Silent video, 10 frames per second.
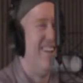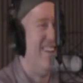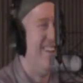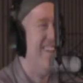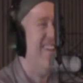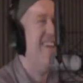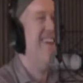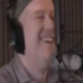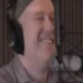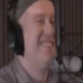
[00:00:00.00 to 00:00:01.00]

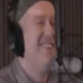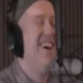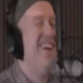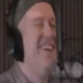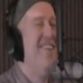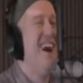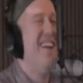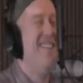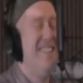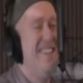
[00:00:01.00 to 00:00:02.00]
exactly. So you kind you
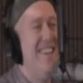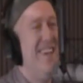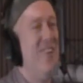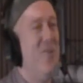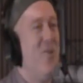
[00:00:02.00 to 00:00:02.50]
kind of see the inner